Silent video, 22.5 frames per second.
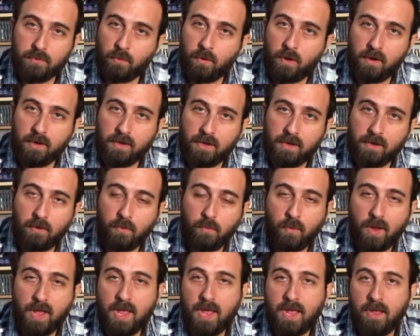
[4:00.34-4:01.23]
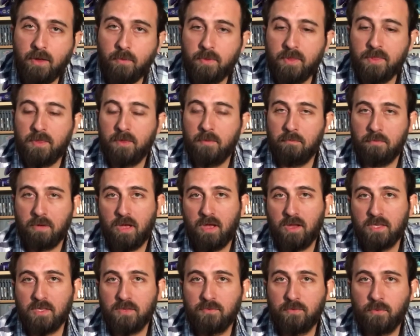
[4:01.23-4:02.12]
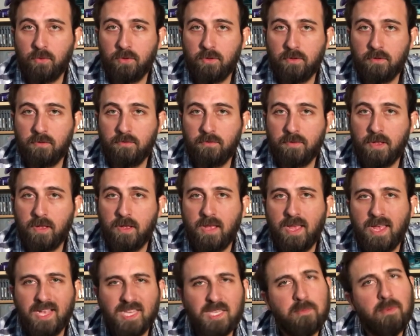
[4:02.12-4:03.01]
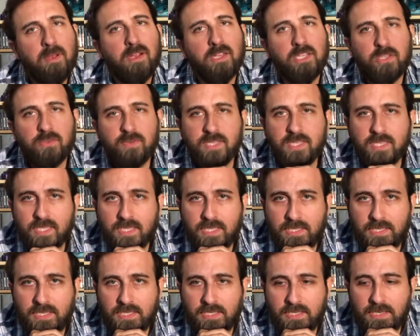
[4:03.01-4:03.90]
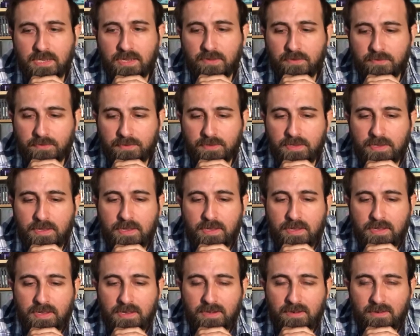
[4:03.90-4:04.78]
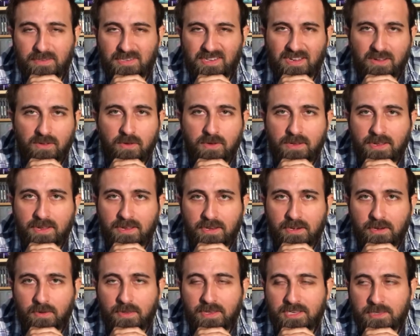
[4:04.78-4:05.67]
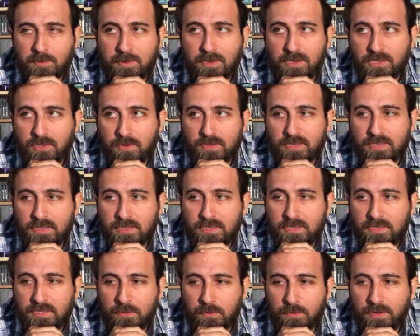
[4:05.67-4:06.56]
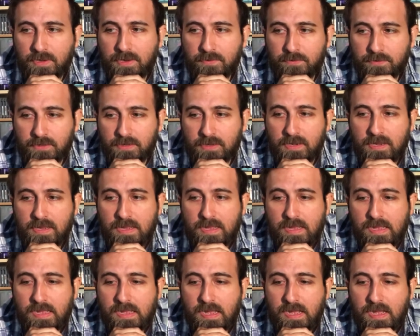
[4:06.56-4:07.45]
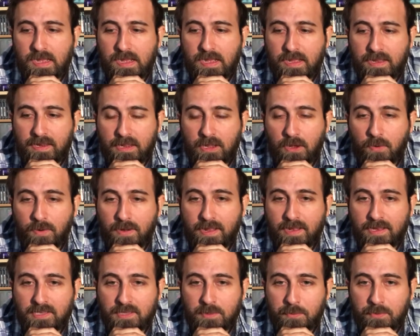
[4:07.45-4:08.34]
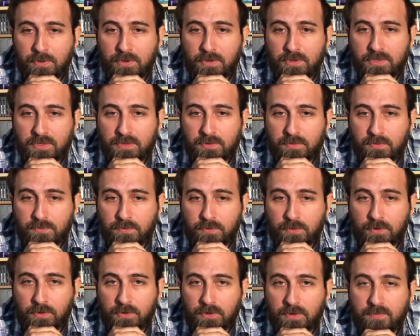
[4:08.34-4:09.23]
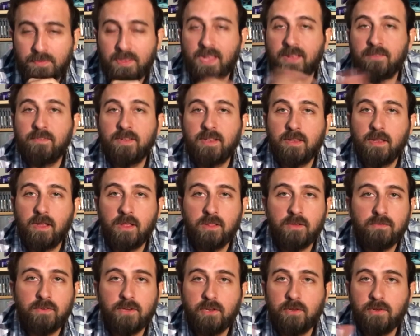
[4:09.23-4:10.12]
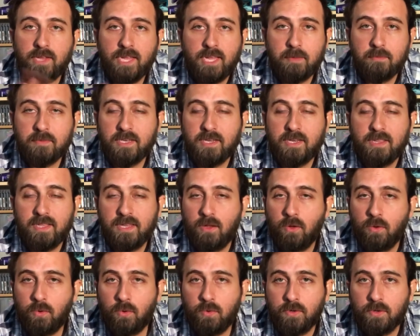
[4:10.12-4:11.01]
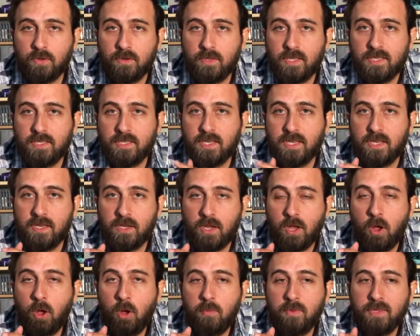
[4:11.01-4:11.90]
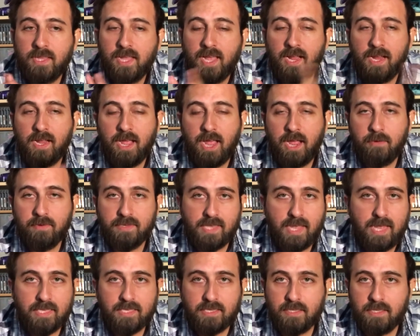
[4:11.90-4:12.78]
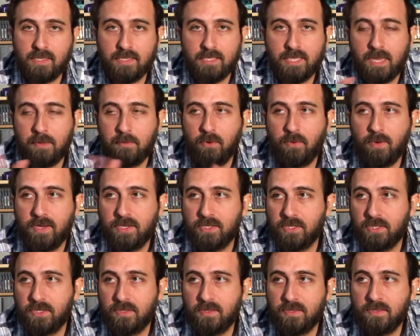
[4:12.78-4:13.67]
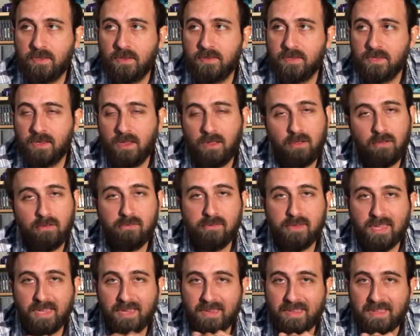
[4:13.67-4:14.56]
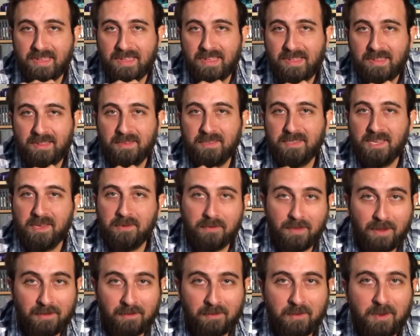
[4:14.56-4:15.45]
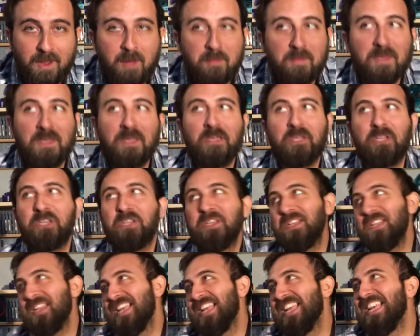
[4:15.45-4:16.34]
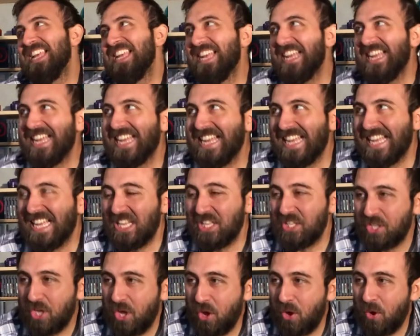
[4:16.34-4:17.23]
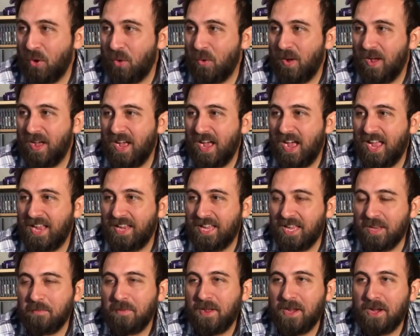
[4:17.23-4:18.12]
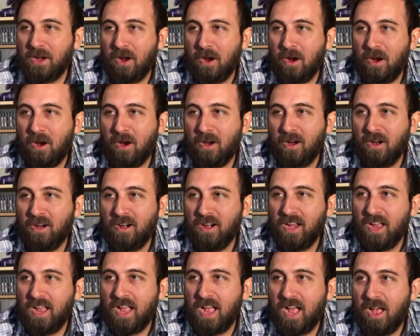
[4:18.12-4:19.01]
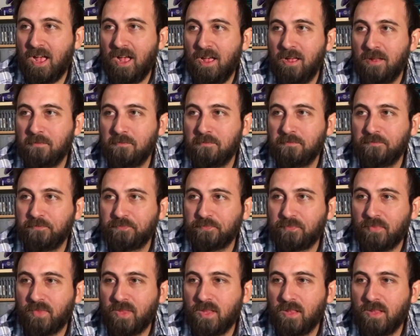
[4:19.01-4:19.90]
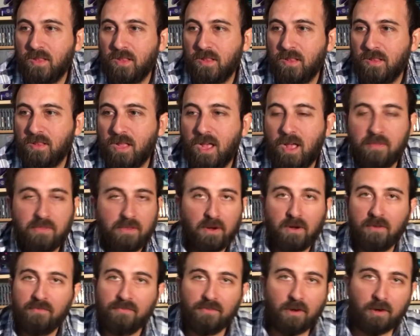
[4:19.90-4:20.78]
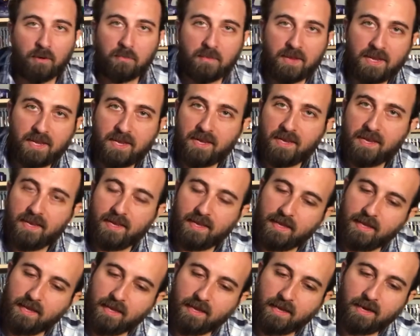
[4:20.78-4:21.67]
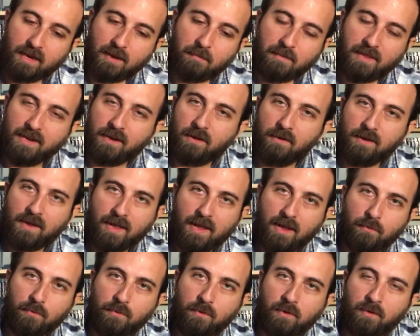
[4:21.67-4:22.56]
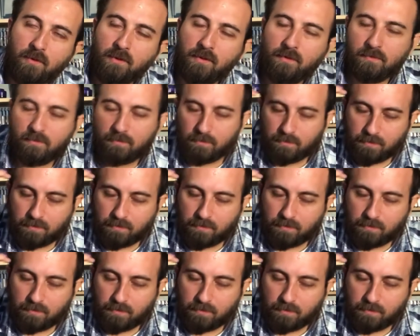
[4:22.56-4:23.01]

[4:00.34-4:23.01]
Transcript: walking away with a box full of uh, Xbox 360 stuff. I was like, oh, okay, you know, Xbox 360, whatever. Uh, I go and ask the person for if they have any other video games, anything older. They said no, but that guy was asking the same question, so I was like, oh, okay. Looks like got a little competition. So I get in my car, um, uh, they're in front of me, and I'm like, okay, well,